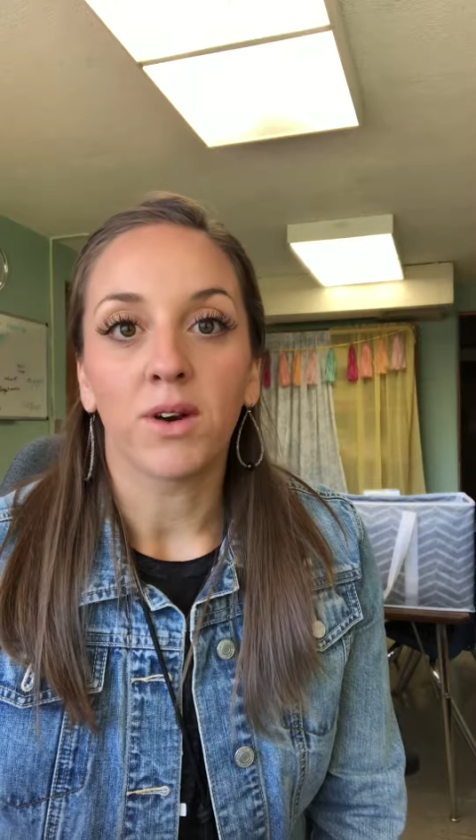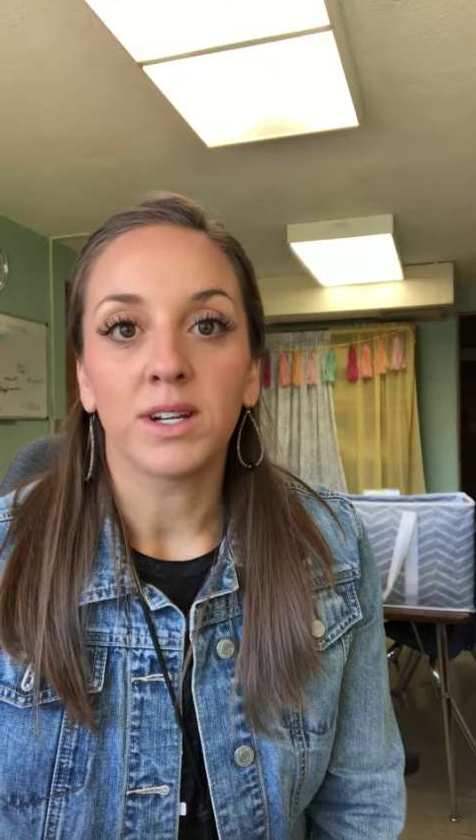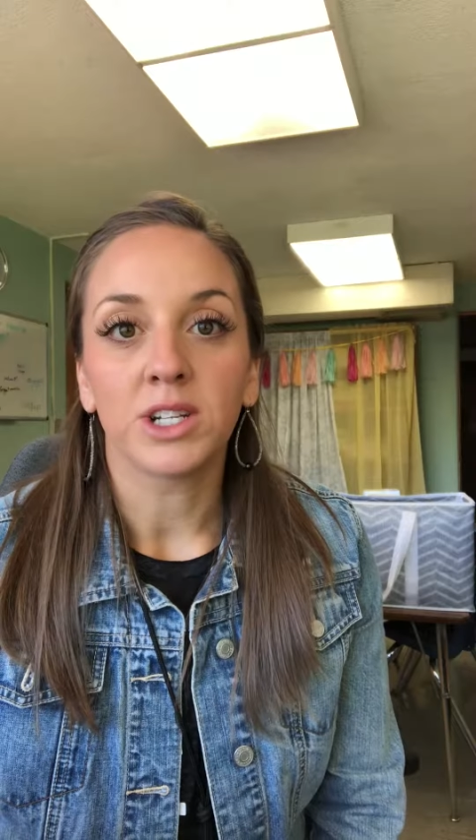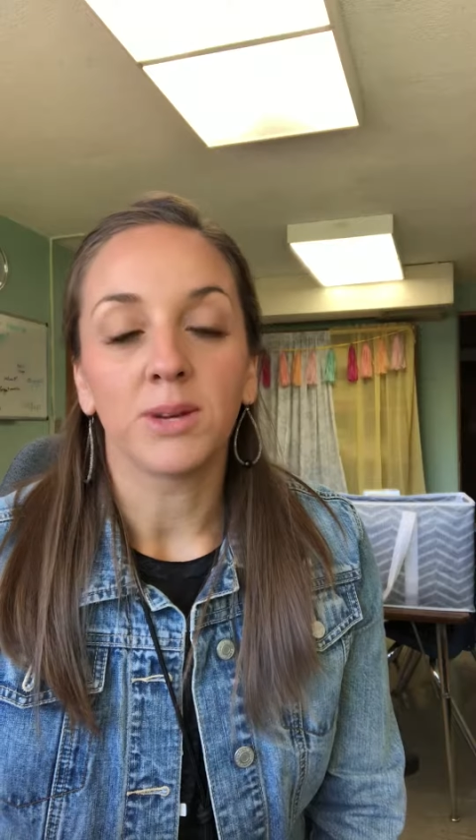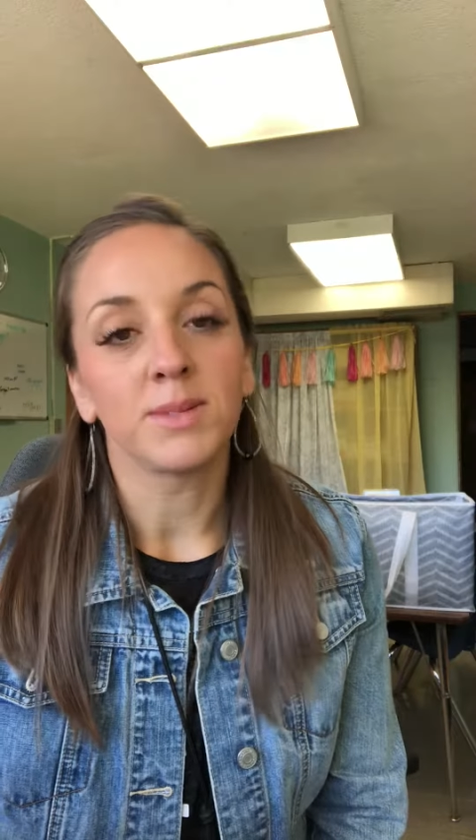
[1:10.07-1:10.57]
in
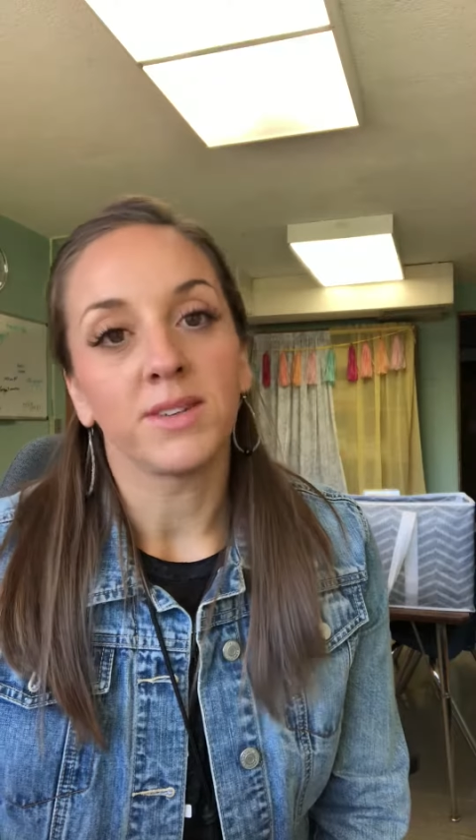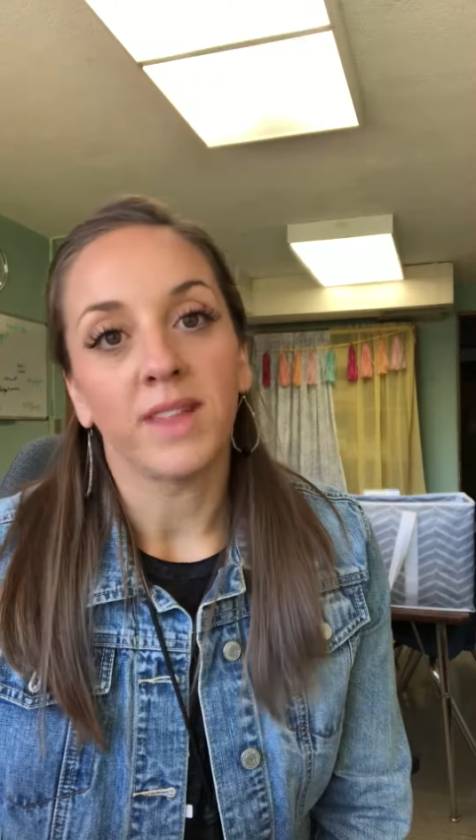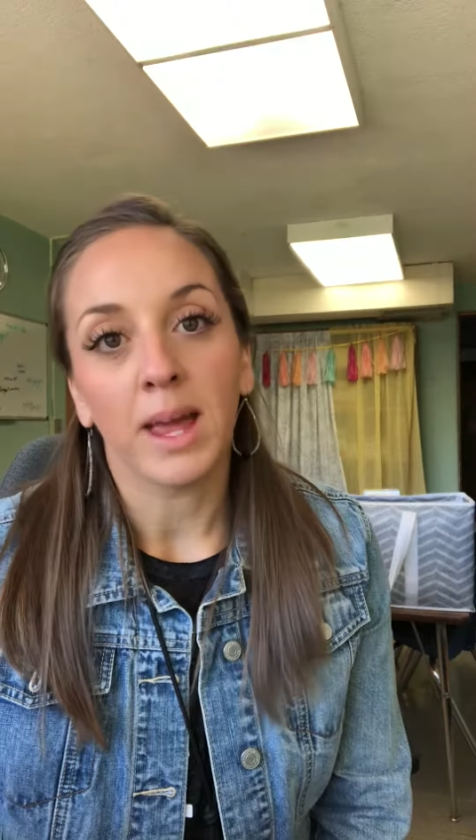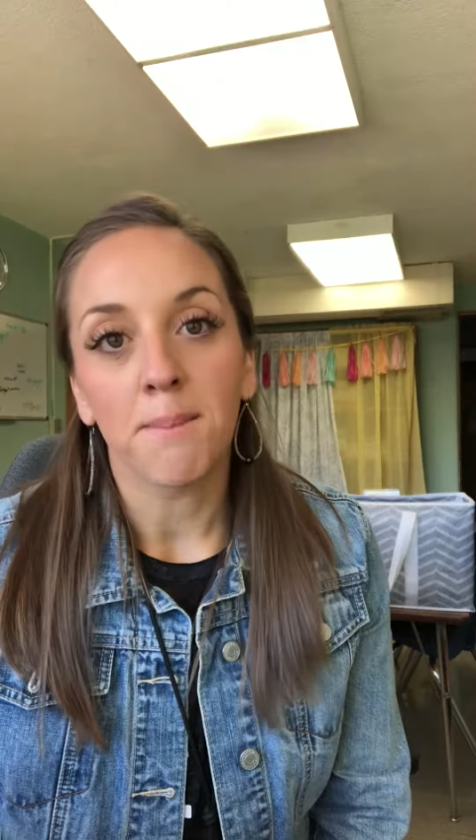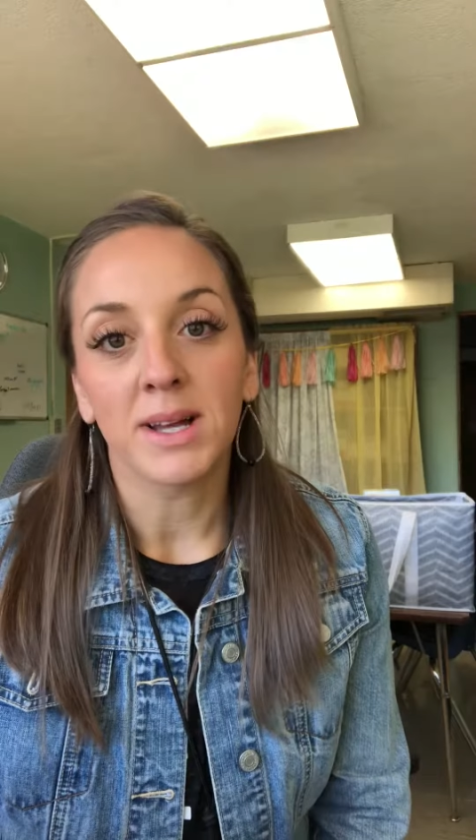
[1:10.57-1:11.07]
terms of
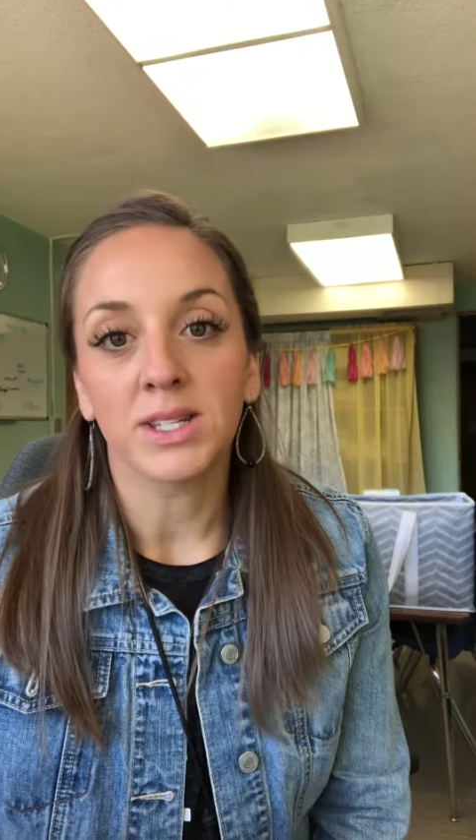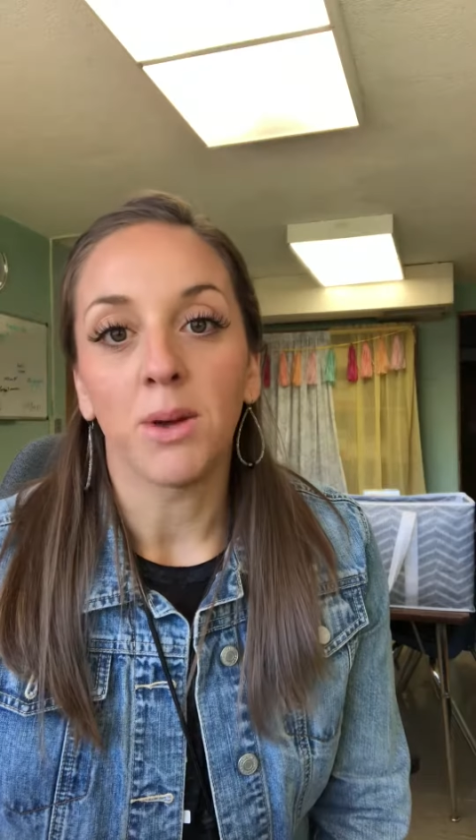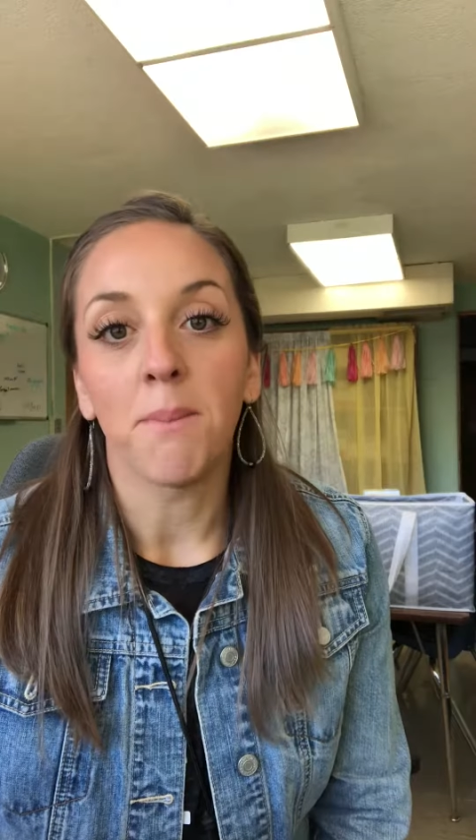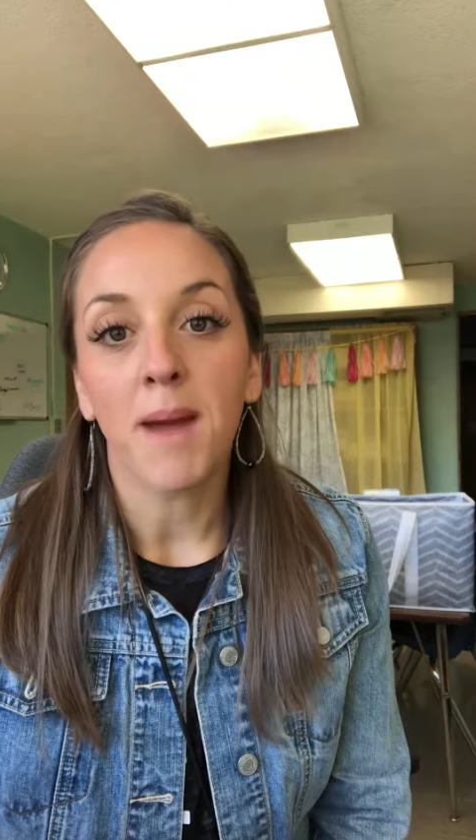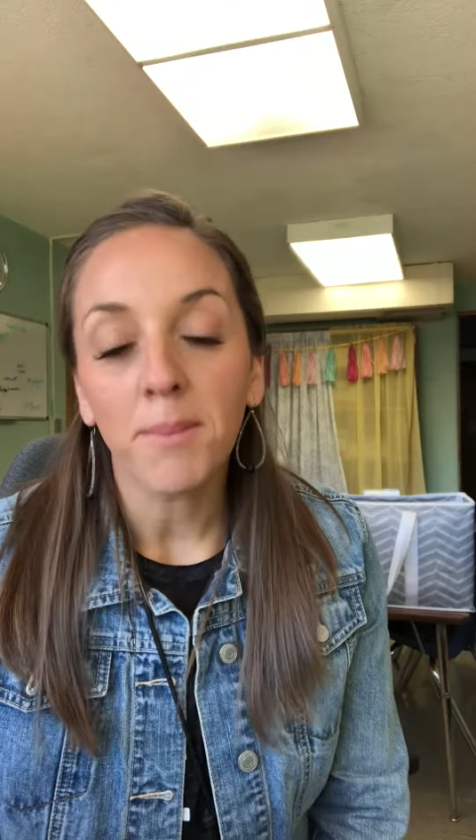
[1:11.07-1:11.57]
like muscle
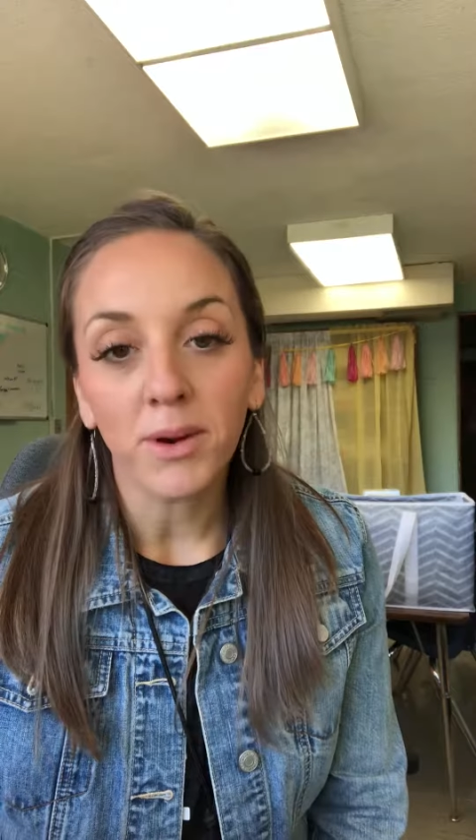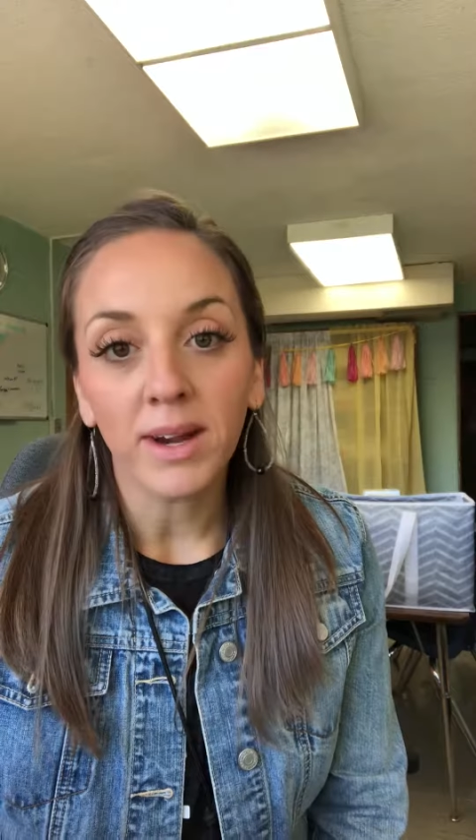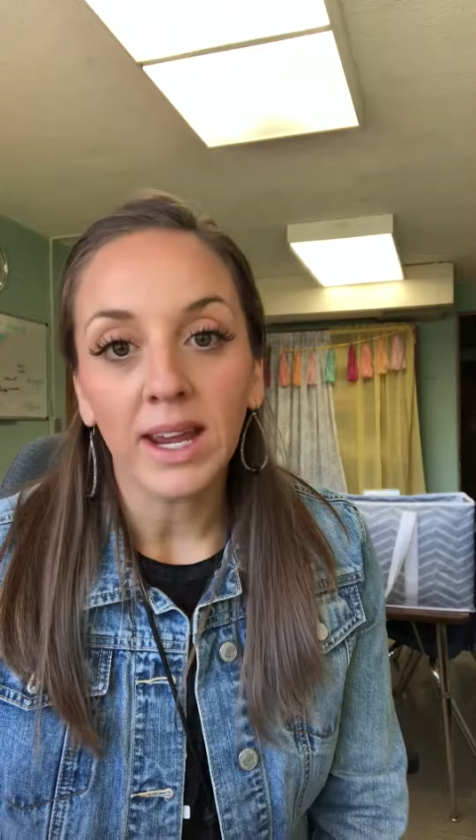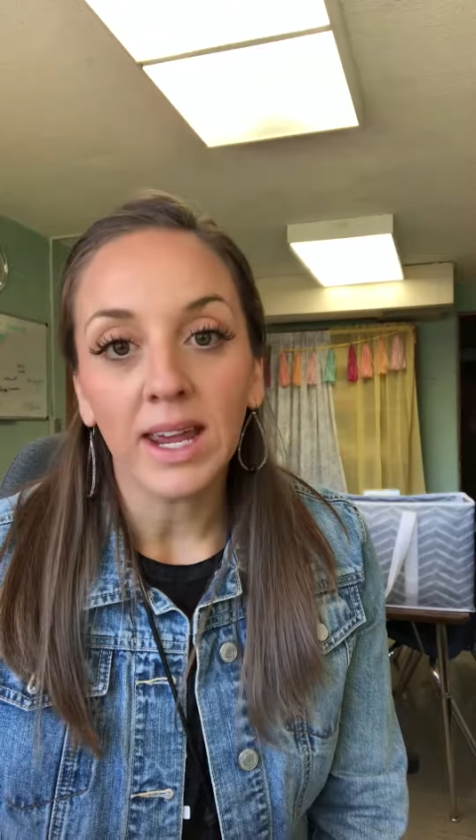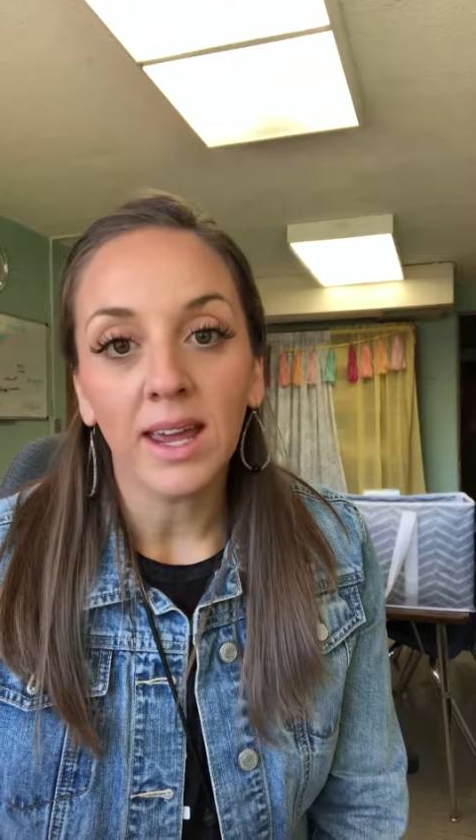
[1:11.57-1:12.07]

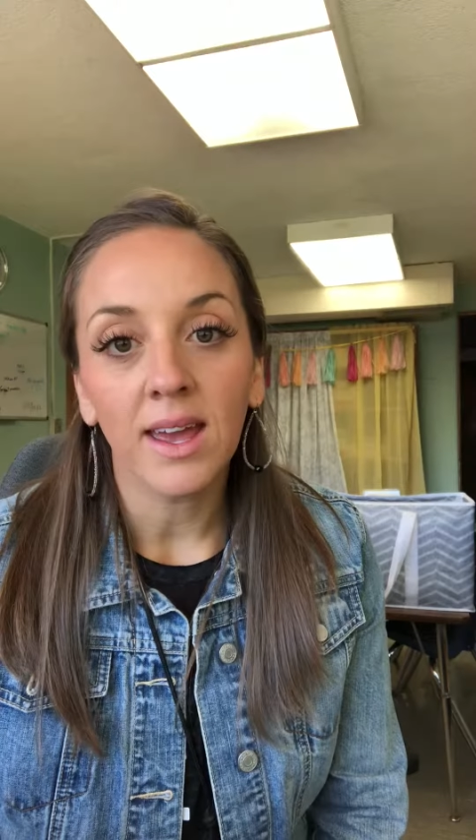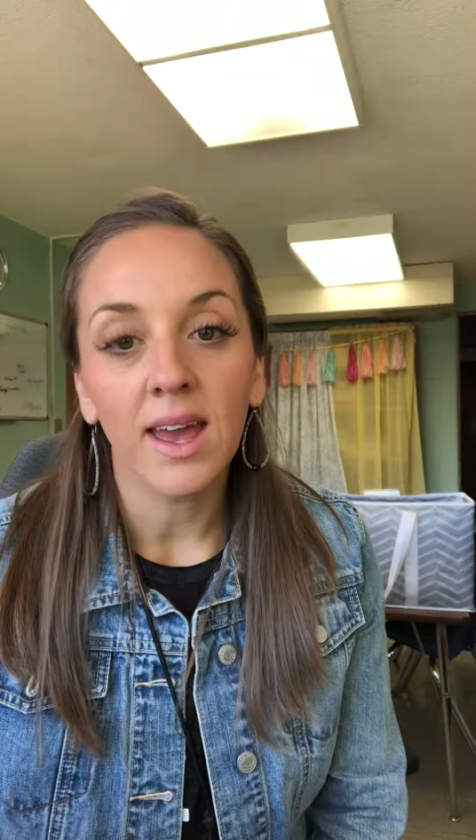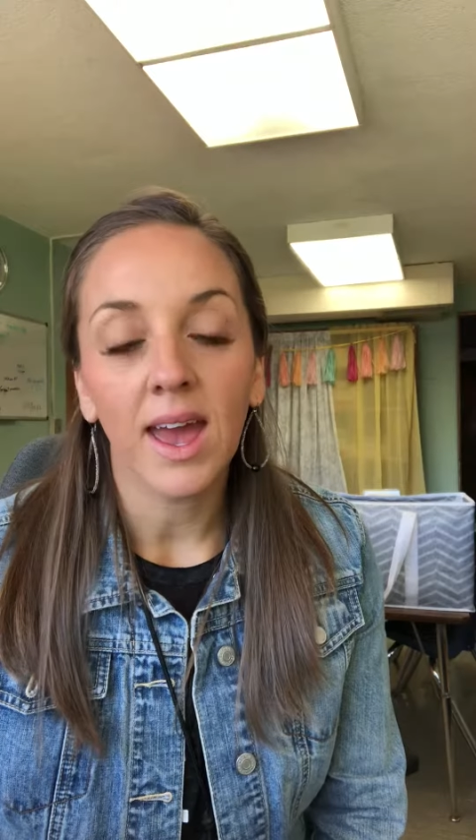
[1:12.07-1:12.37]
memory